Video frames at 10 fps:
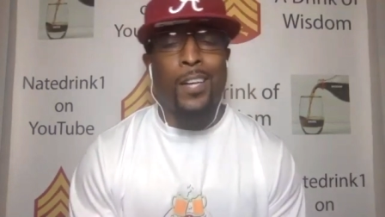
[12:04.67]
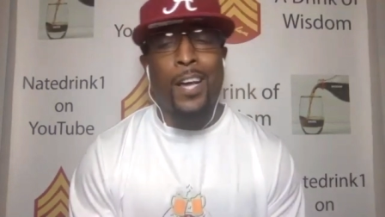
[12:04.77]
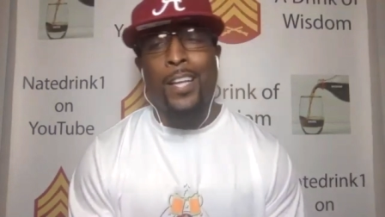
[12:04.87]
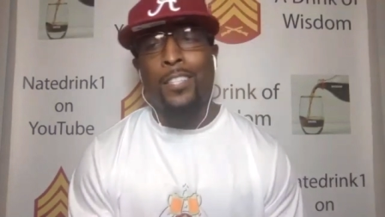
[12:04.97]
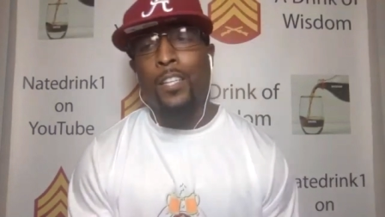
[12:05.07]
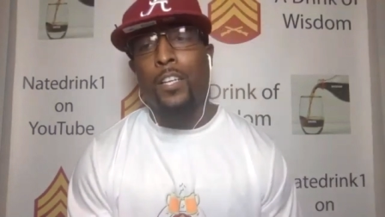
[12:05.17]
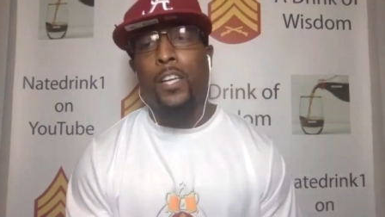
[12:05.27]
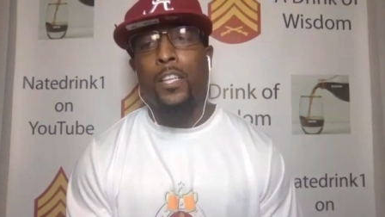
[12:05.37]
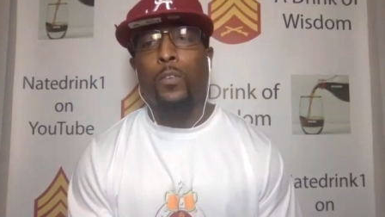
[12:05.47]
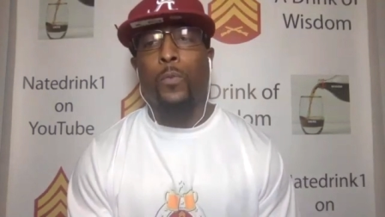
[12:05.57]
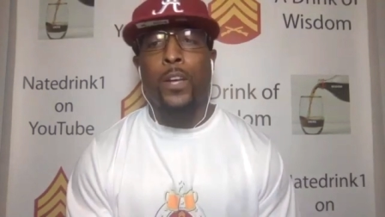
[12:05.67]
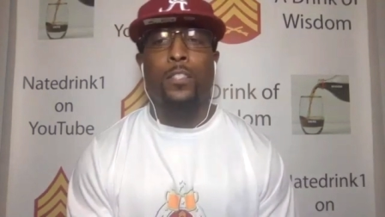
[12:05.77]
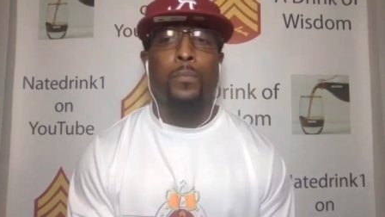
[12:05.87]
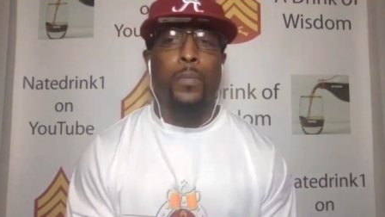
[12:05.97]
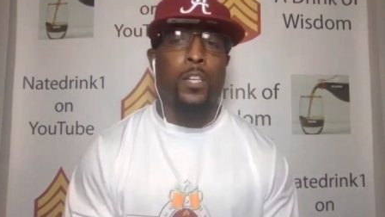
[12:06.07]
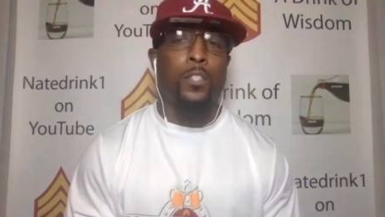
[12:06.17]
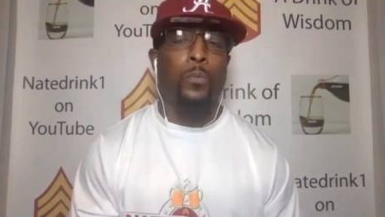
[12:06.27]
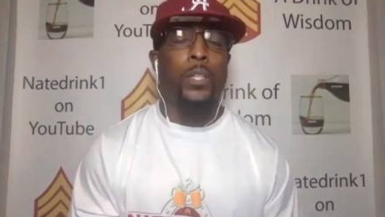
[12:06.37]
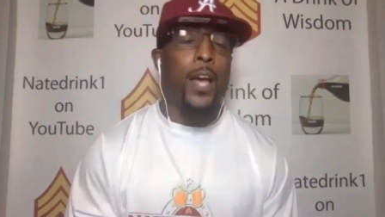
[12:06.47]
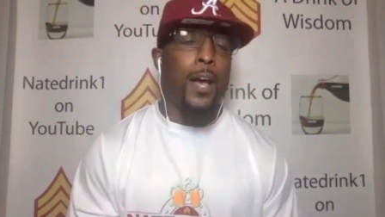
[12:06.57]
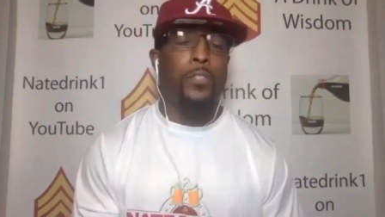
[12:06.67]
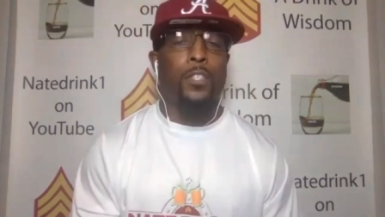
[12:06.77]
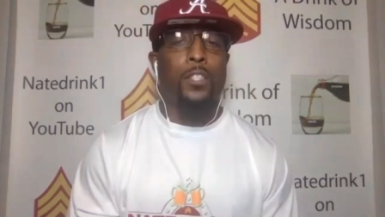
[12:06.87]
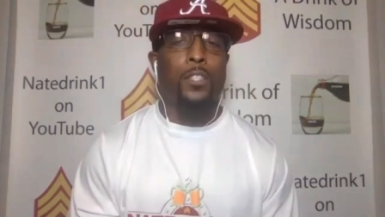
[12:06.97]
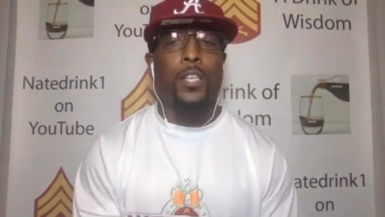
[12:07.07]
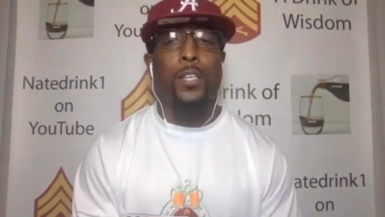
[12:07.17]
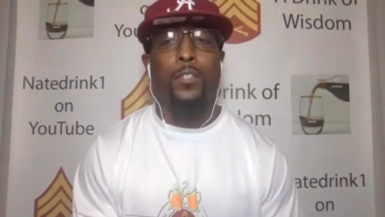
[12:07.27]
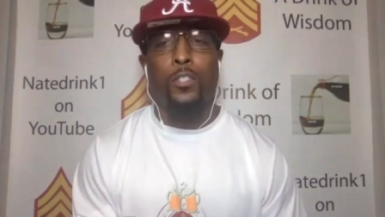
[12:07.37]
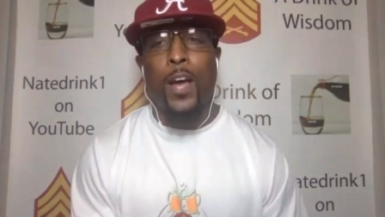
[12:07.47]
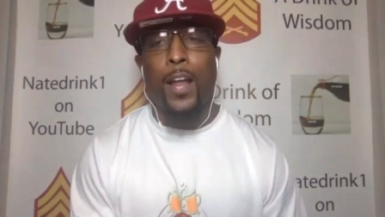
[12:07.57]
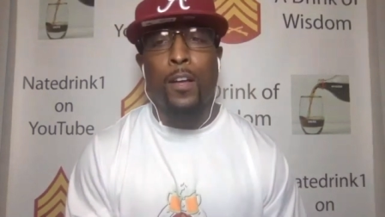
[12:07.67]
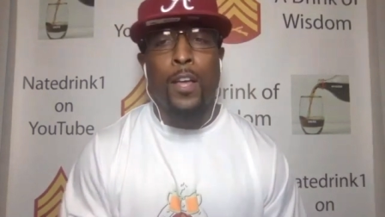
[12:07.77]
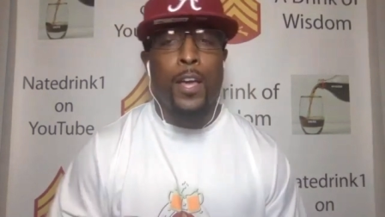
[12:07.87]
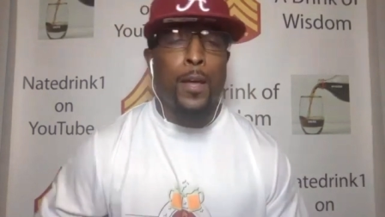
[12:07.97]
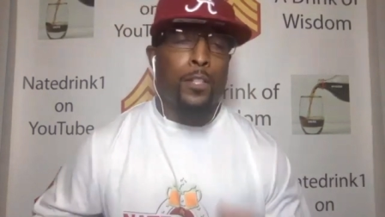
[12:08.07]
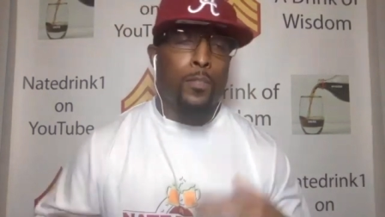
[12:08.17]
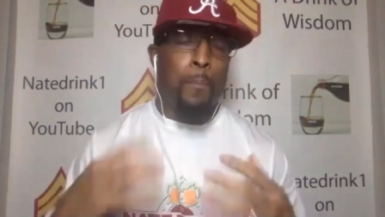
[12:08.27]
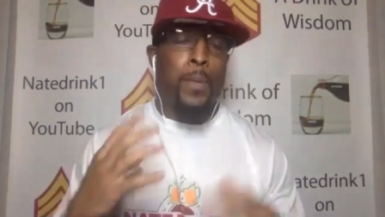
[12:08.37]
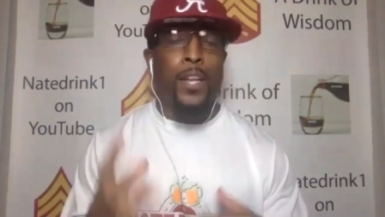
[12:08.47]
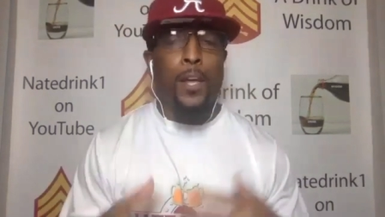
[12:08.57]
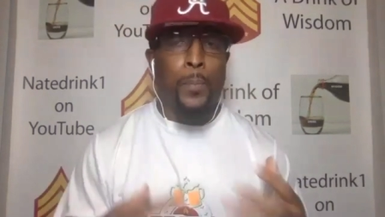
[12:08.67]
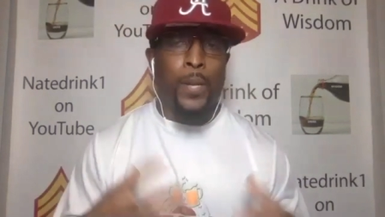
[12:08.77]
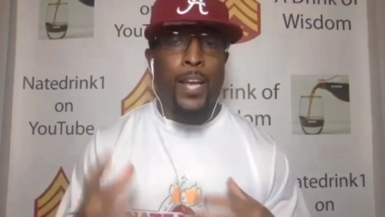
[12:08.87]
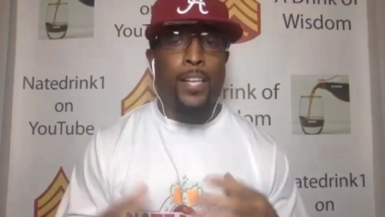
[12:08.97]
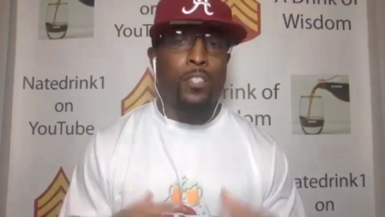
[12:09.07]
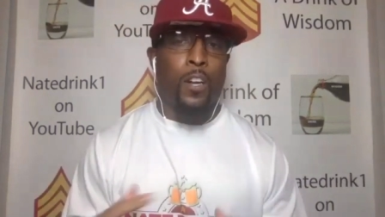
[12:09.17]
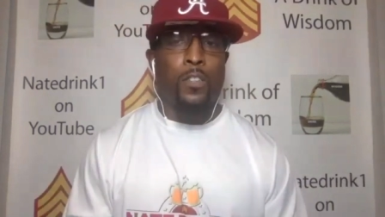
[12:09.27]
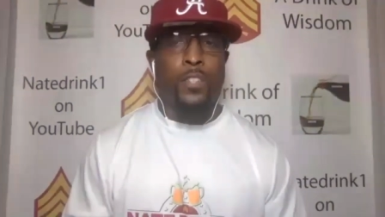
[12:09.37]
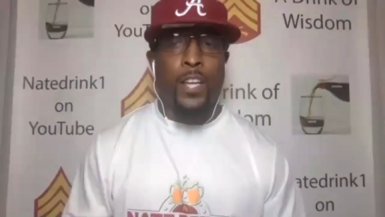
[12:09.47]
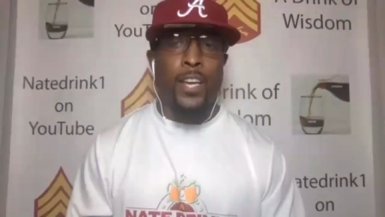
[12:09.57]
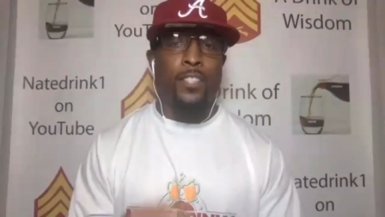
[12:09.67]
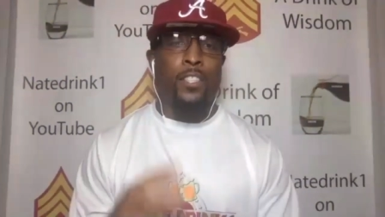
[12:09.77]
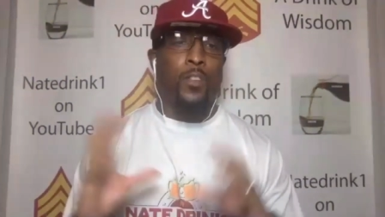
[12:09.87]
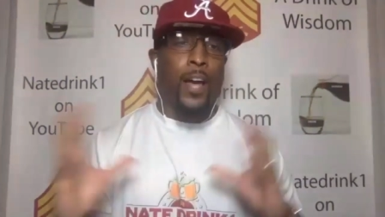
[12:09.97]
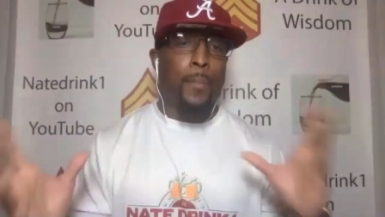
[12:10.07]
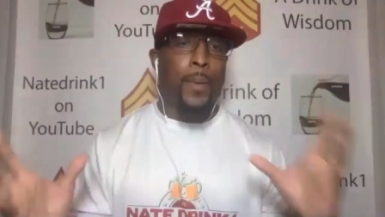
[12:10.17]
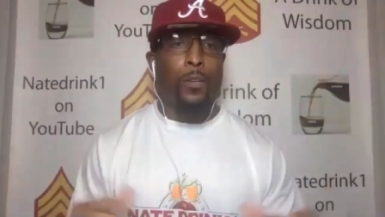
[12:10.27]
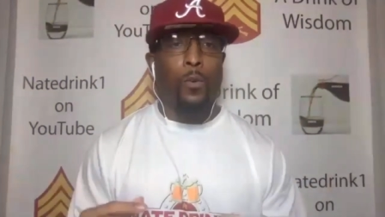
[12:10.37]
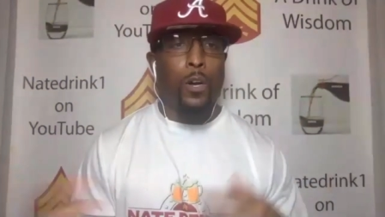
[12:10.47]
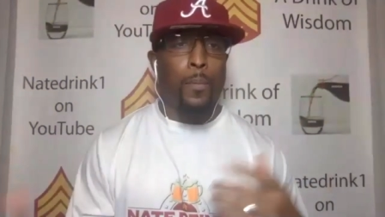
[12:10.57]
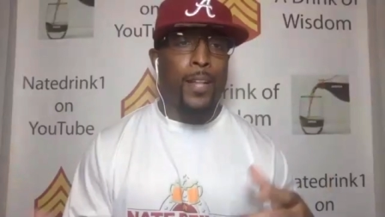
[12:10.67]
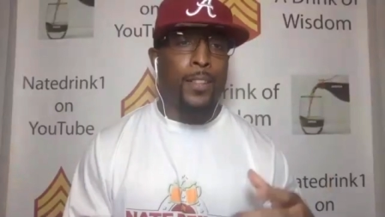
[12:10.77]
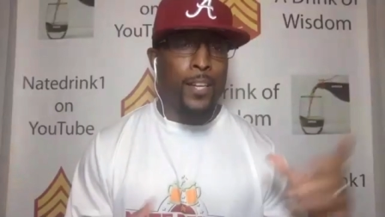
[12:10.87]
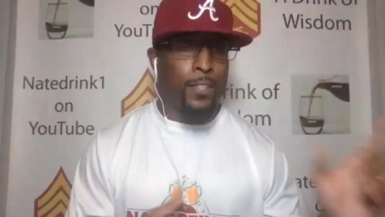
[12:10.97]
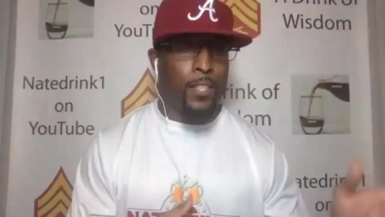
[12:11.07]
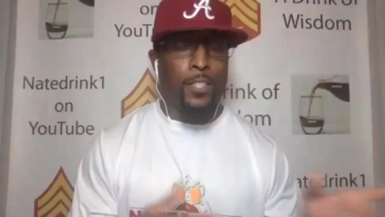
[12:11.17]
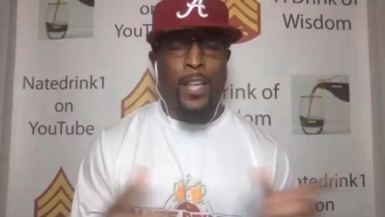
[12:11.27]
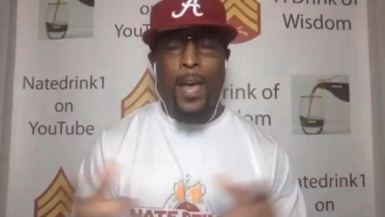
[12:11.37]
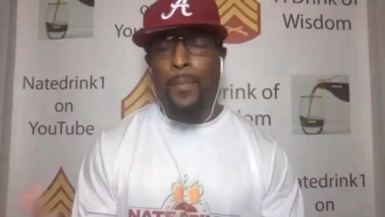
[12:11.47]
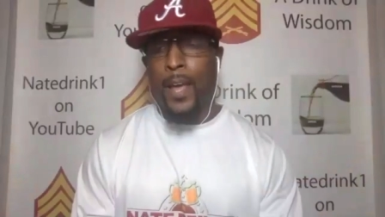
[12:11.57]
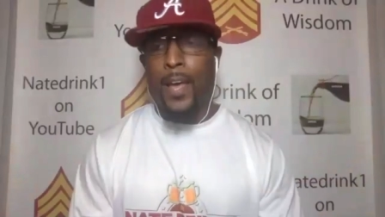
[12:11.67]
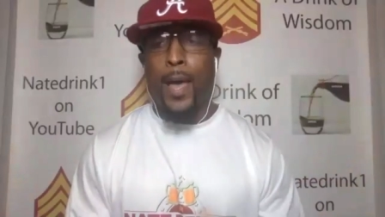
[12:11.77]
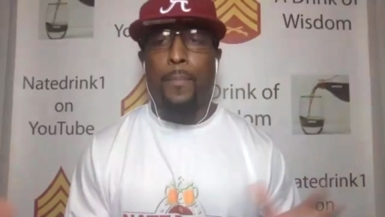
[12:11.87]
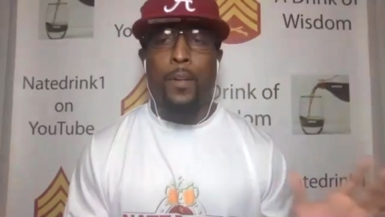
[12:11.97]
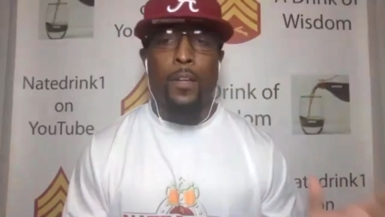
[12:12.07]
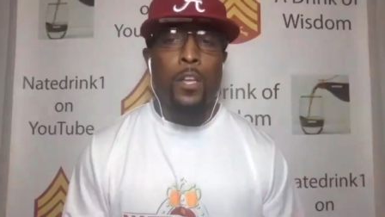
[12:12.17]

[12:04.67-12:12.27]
Now that's a little interesting because we have seen teams to try to manipulate certain things and try to make the quarterback think this is happening, that happening.